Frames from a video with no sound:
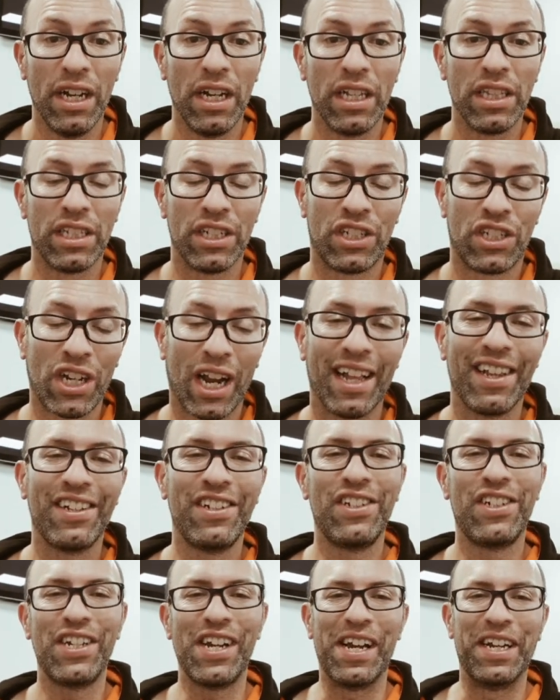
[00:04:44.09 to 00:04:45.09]
The
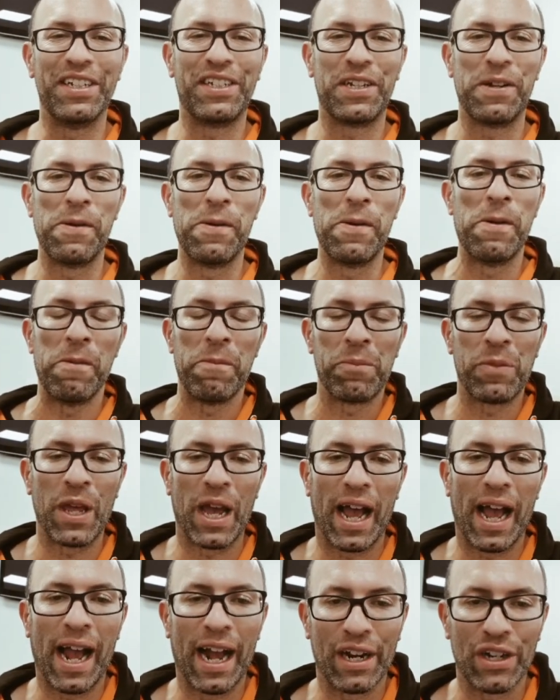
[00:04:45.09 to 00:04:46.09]
challenge is
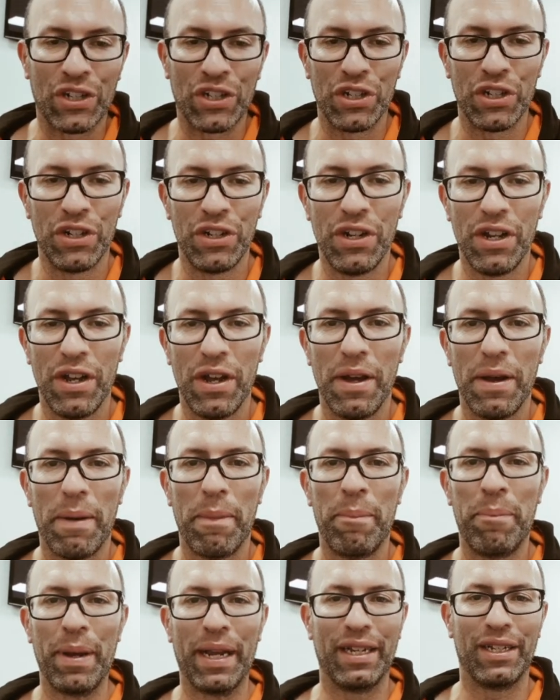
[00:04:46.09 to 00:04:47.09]
that action
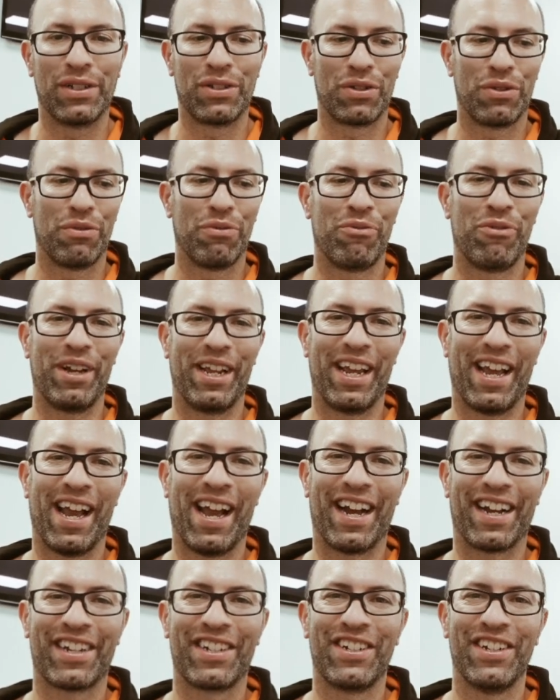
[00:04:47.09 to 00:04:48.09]
beats
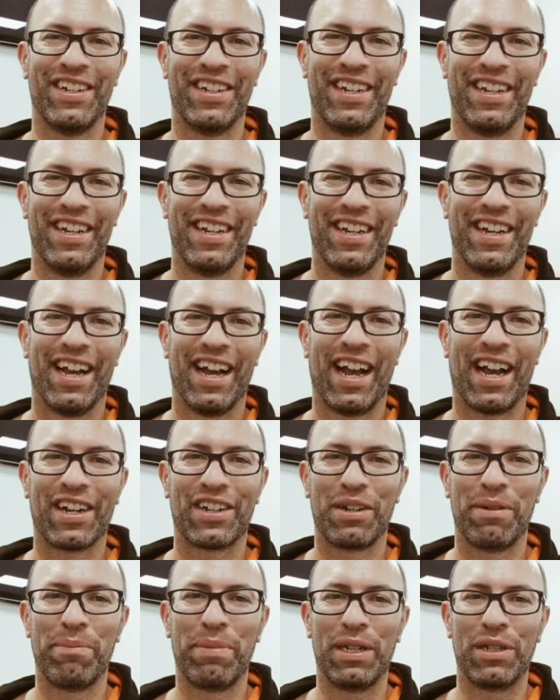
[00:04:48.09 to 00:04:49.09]
reaction.
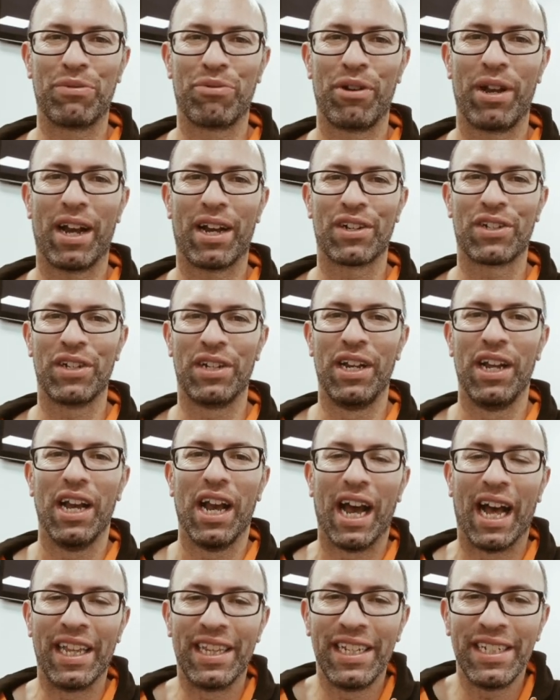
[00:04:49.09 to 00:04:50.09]
Action beats reaction.
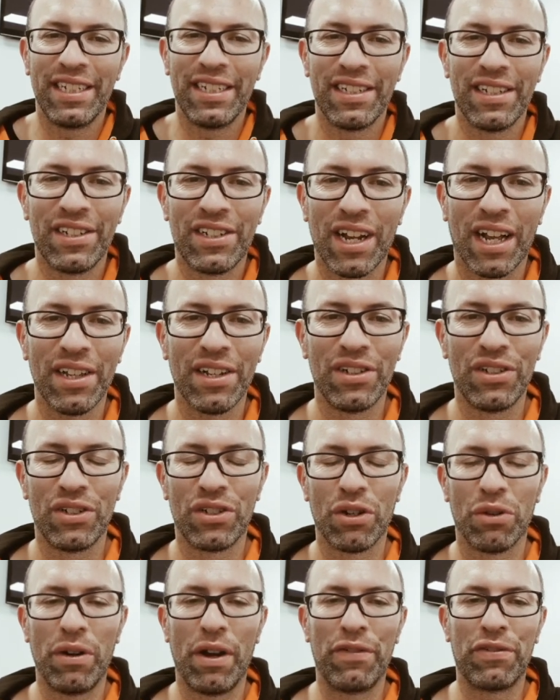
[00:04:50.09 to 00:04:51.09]
And this is the challenge.
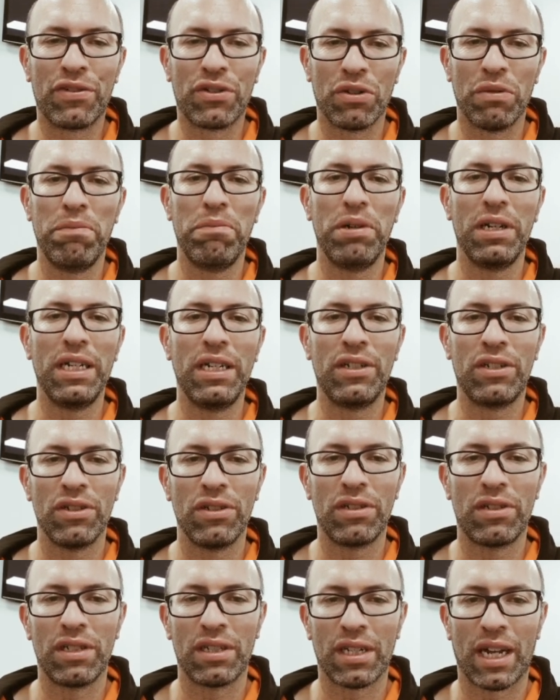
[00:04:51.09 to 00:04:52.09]
So if somebody does
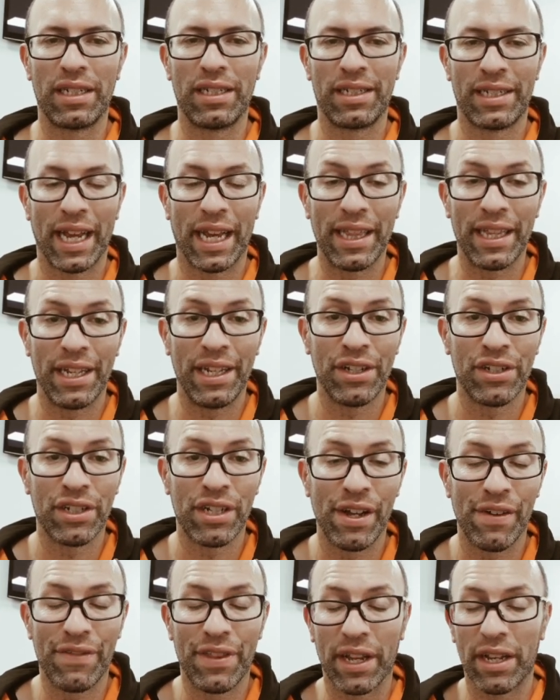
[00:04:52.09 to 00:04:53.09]
decide to take the
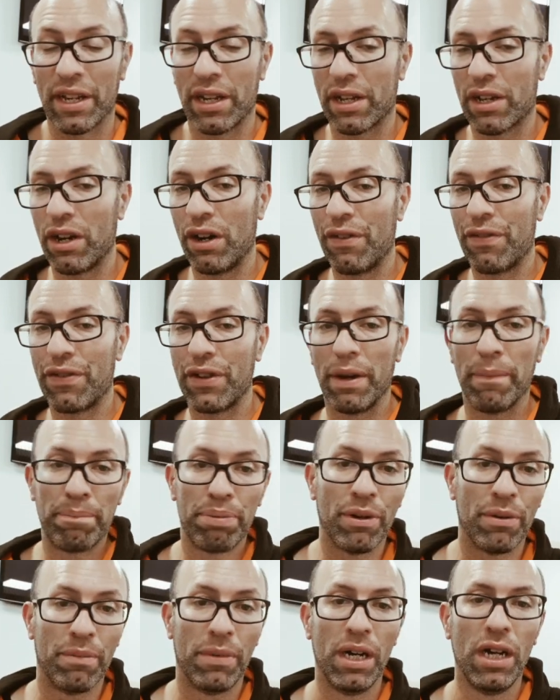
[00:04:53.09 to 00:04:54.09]
initiative, they're going to go for you,
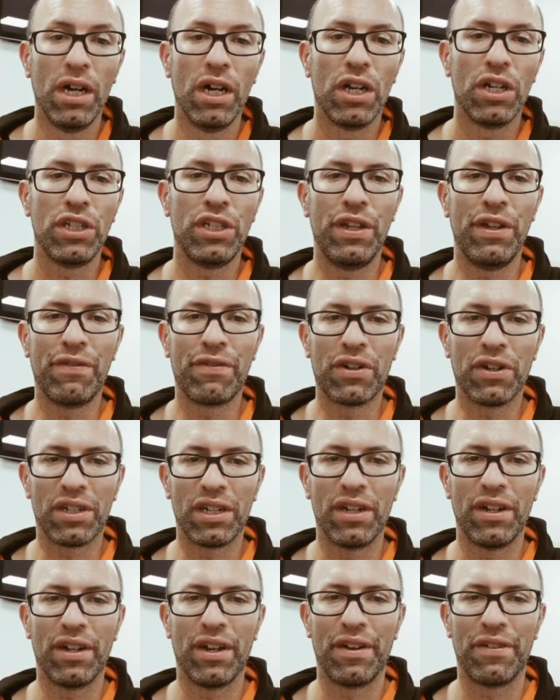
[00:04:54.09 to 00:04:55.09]
boom, you've got
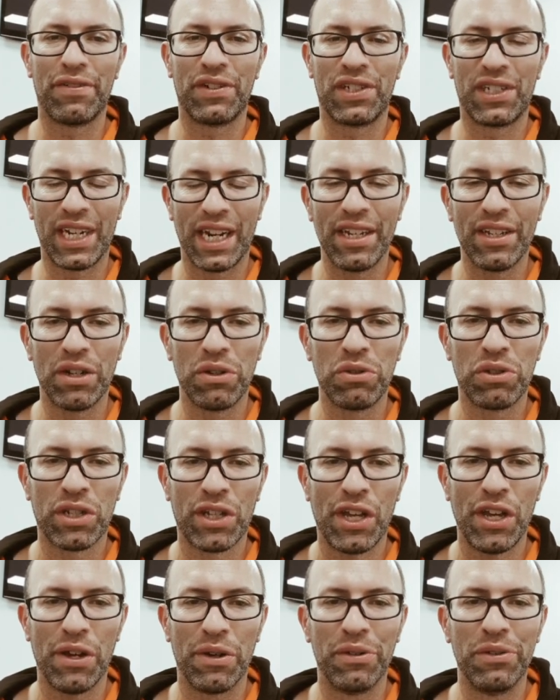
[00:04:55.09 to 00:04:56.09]
to have seen those
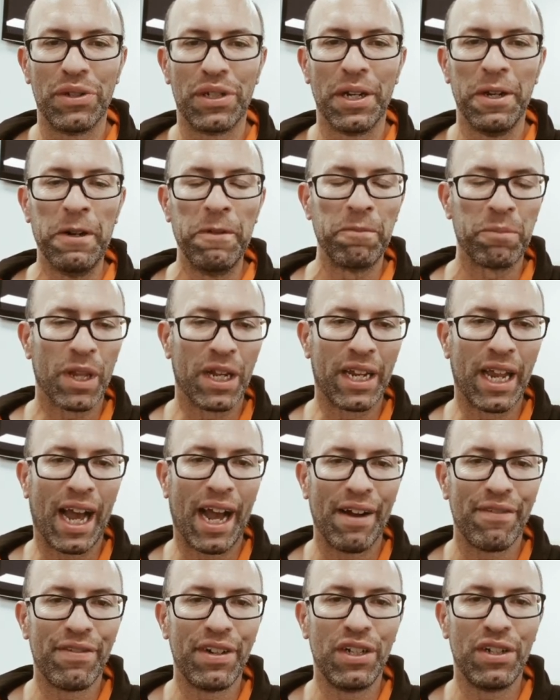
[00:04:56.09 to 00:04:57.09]
cues and
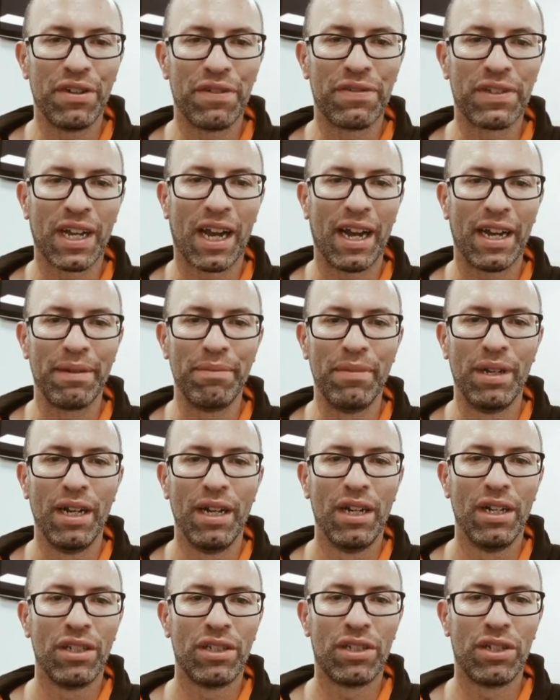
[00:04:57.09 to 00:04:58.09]
have enough time
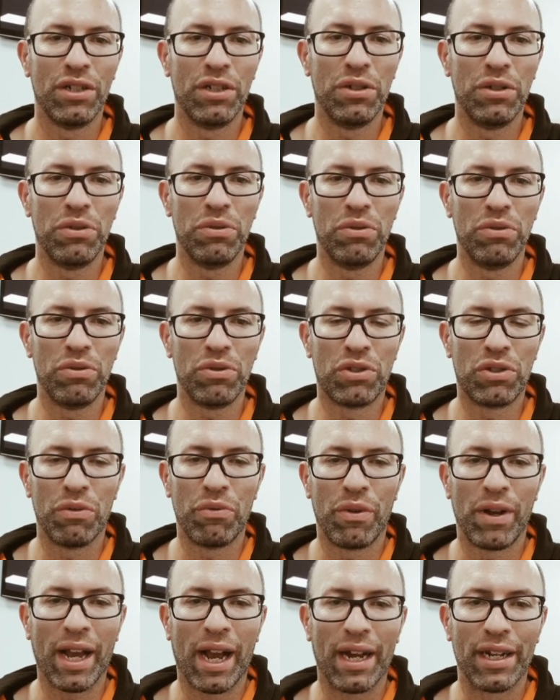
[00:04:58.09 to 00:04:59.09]
to
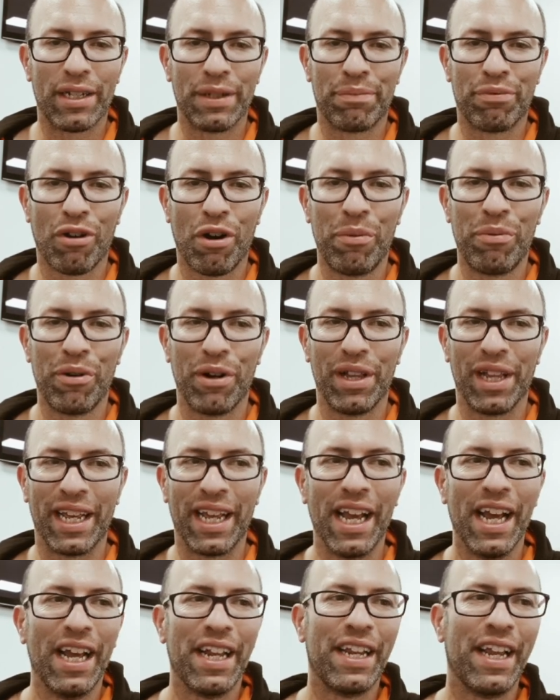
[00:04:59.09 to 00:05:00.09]
react appropriately.
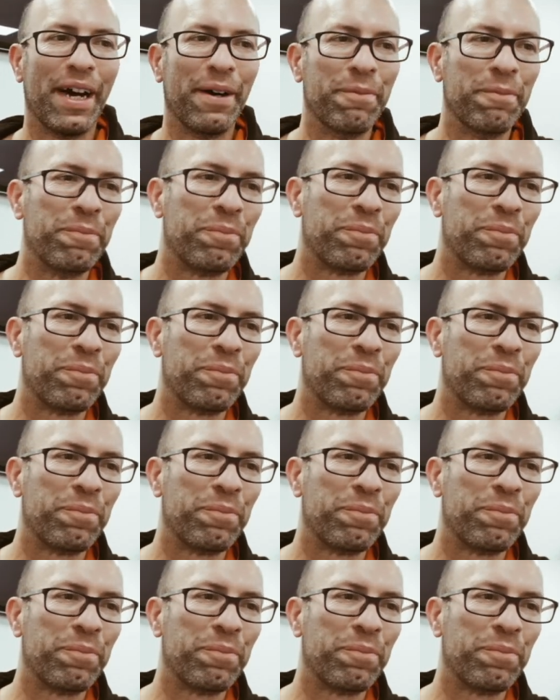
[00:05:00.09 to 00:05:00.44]
Now,